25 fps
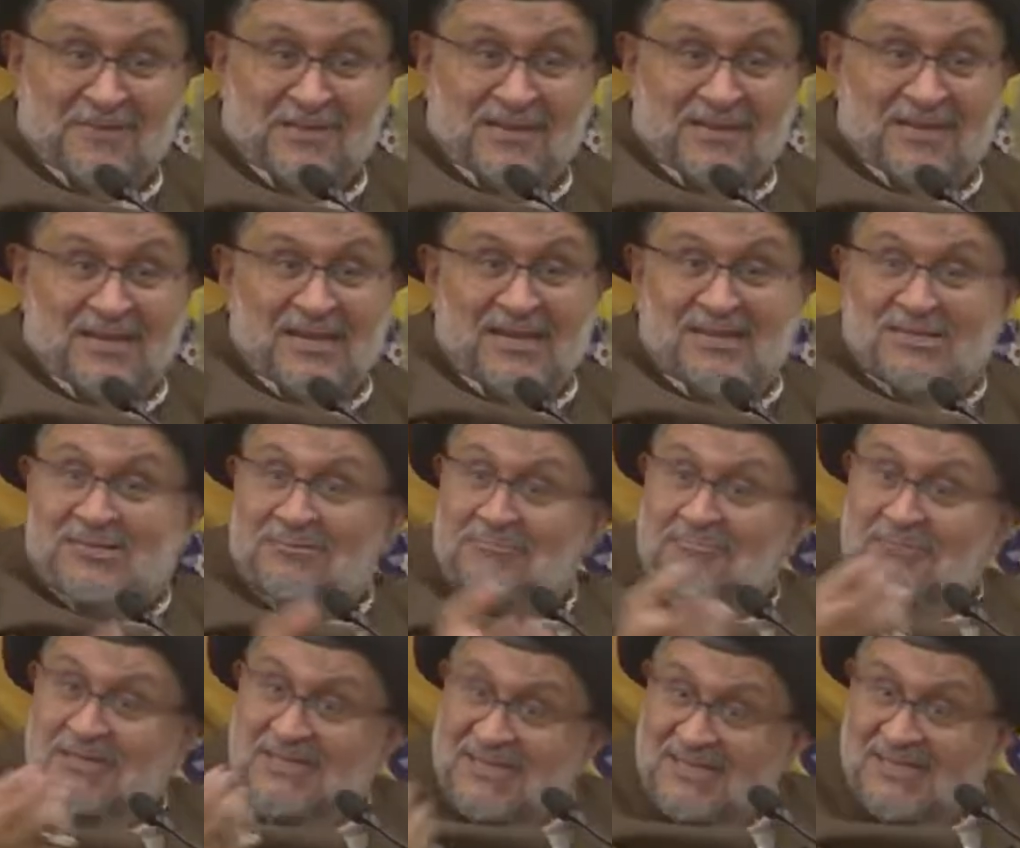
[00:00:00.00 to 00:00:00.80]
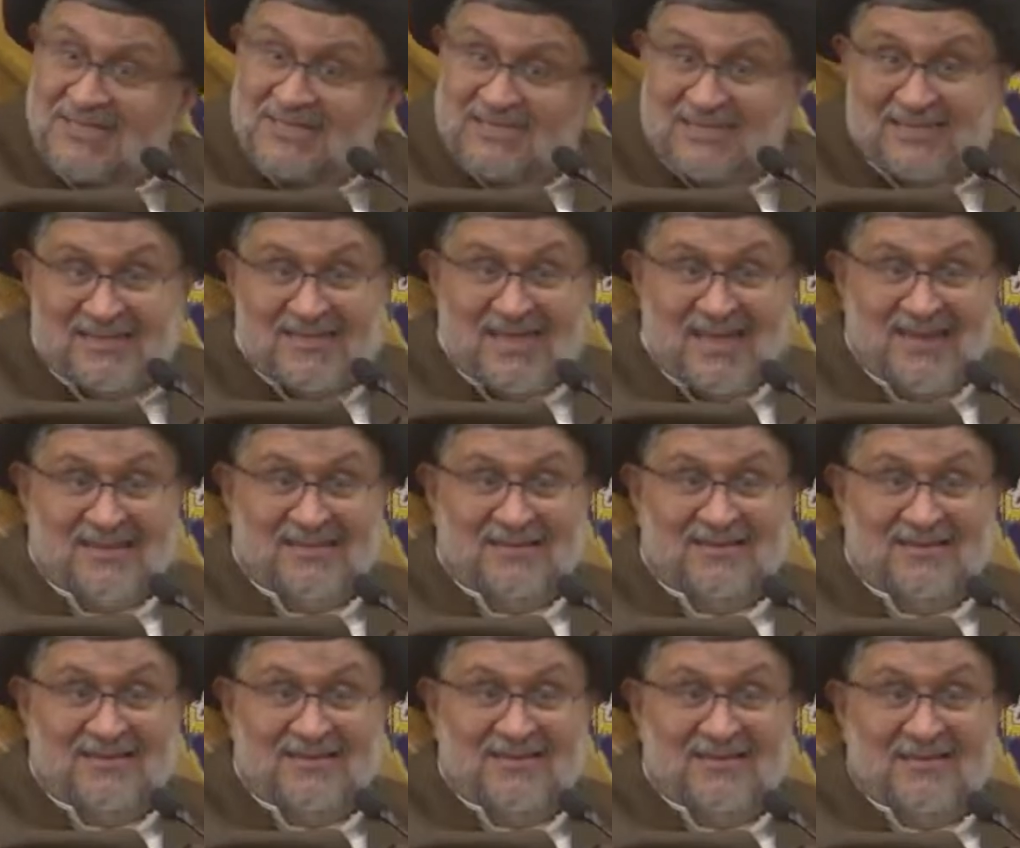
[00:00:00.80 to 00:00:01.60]
It means
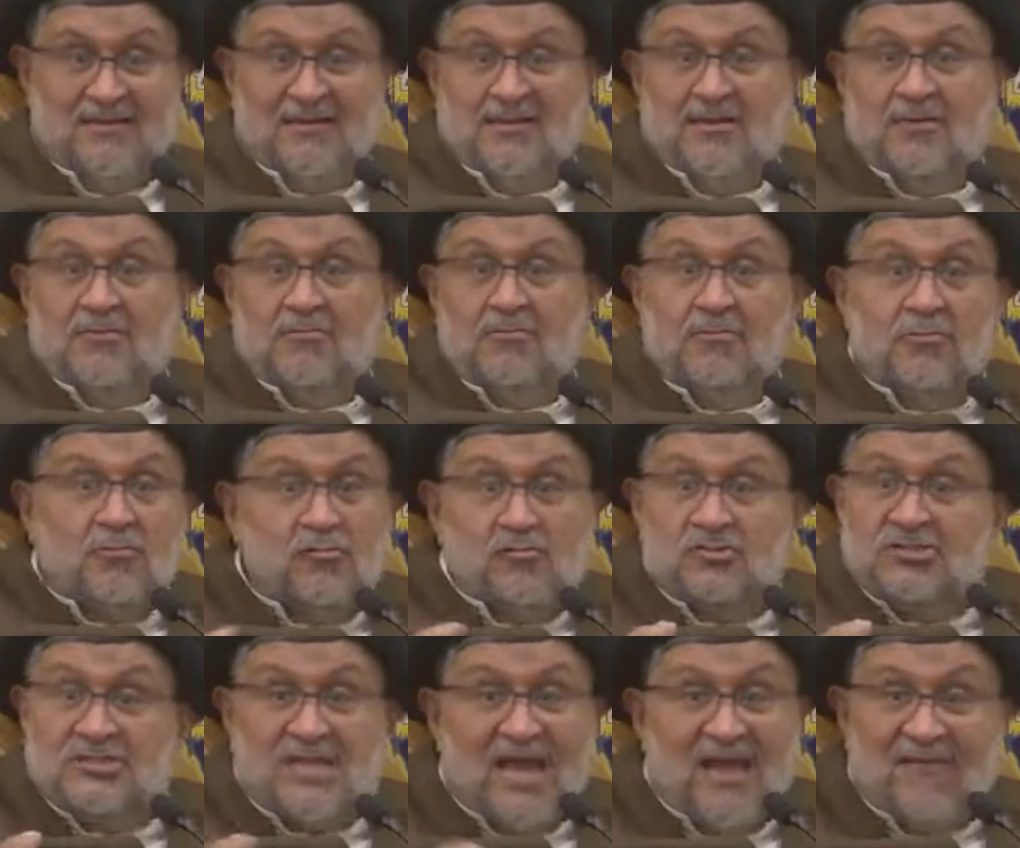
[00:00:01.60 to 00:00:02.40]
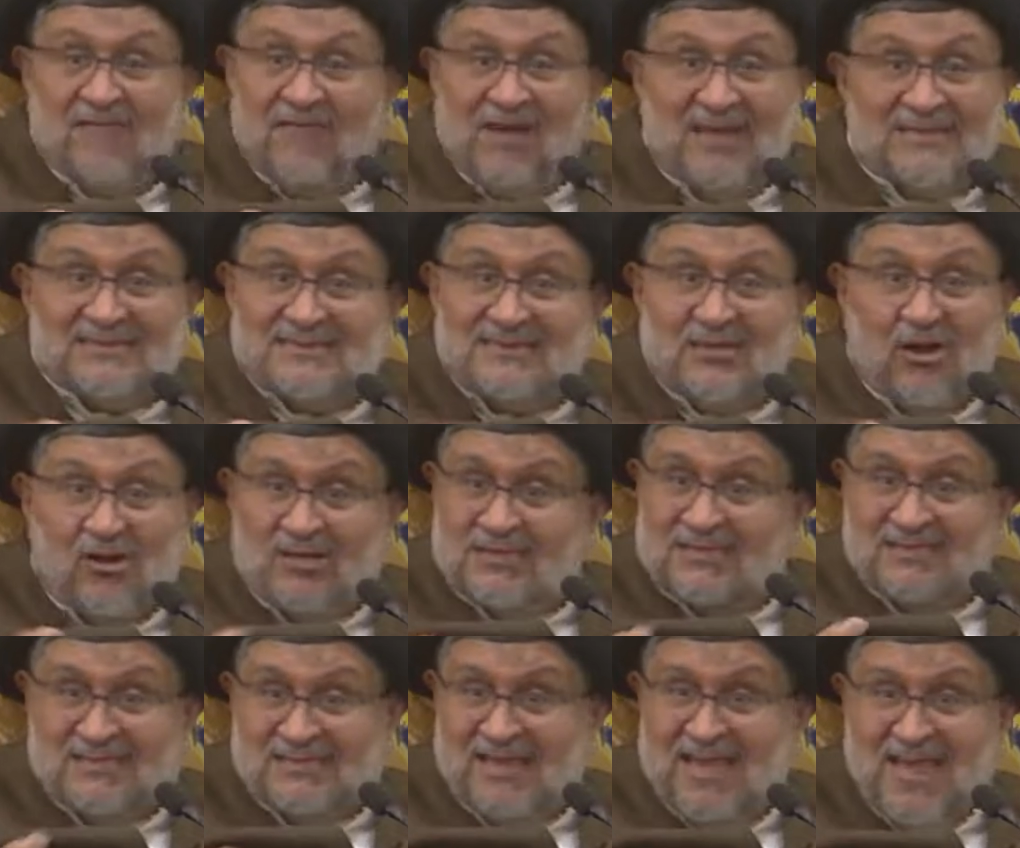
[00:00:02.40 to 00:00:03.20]
that Musa was not
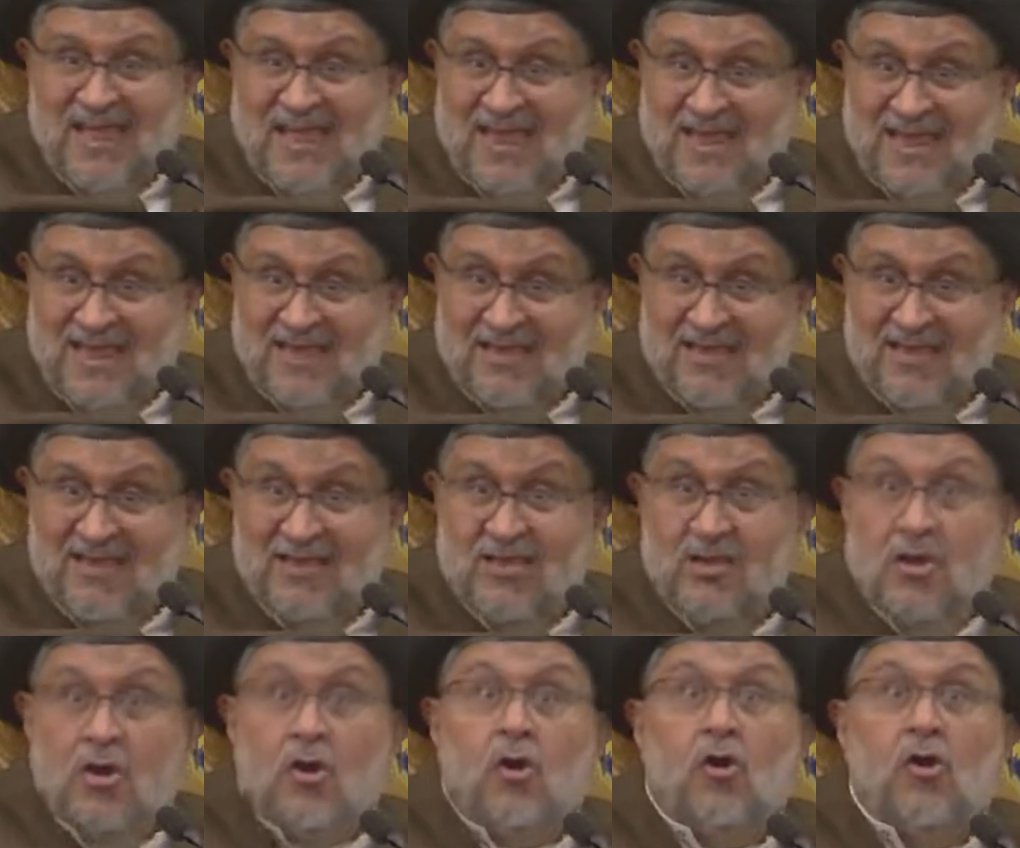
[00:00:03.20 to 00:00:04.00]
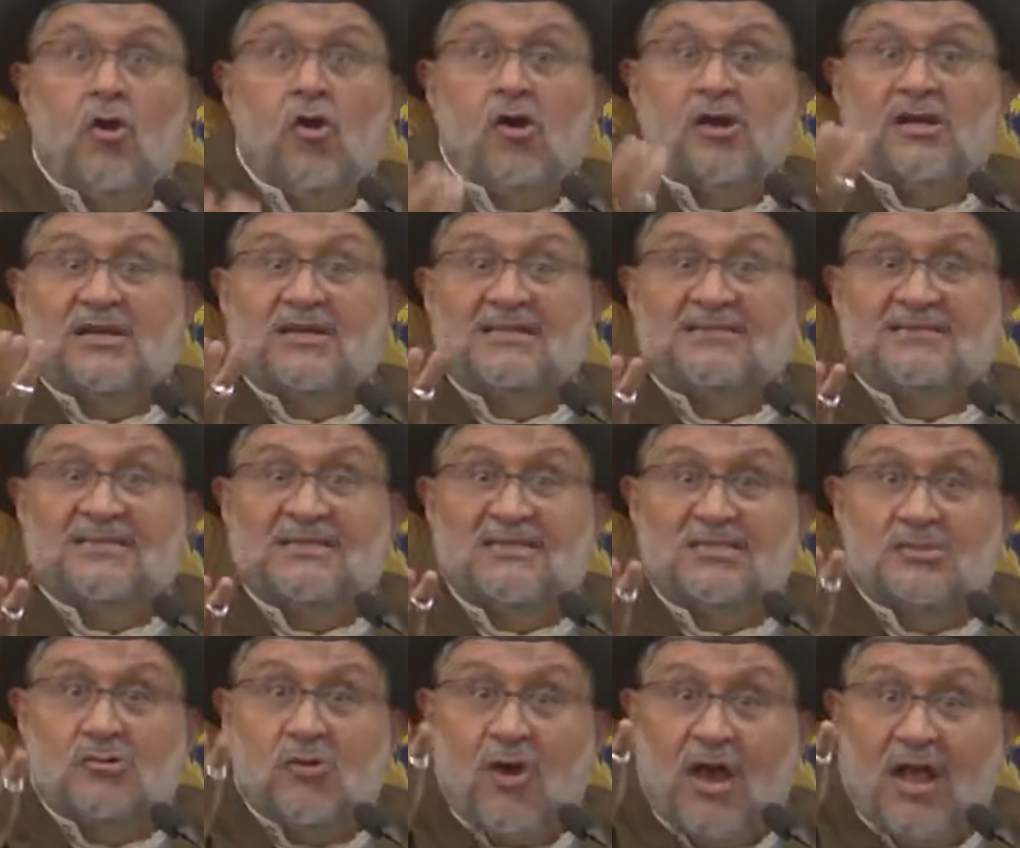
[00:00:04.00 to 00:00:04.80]
saying, oh, Khidr,
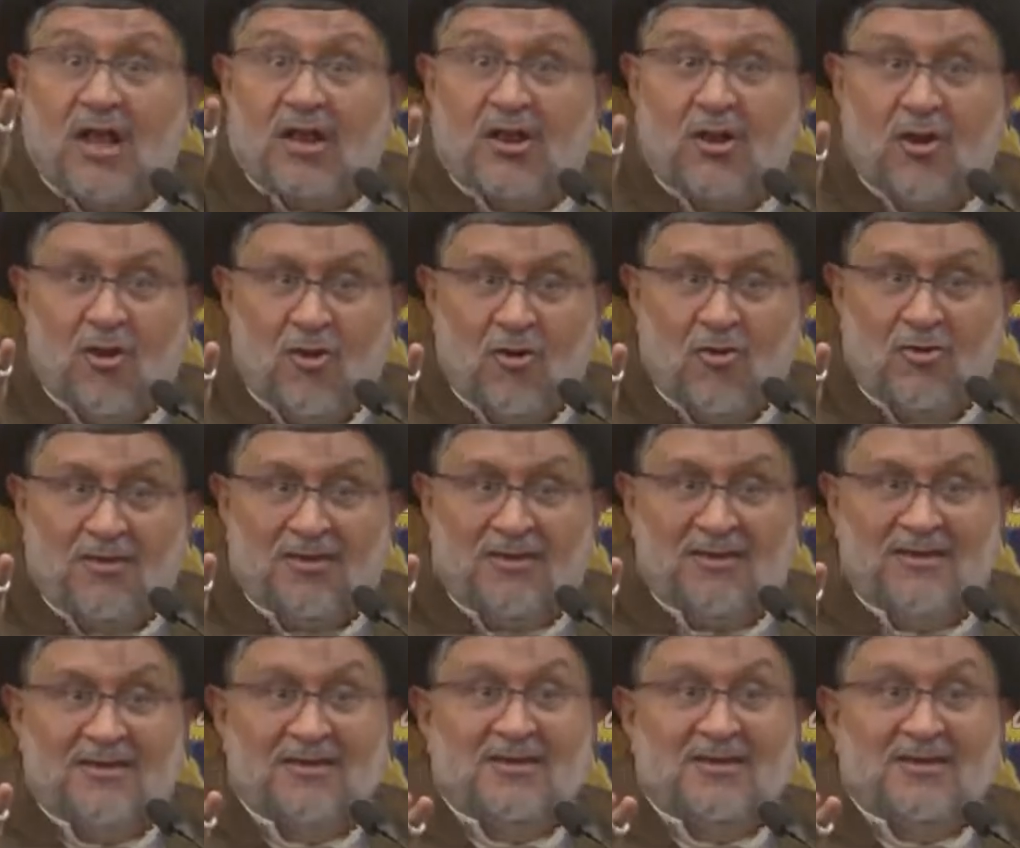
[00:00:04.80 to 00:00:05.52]
you are wrong.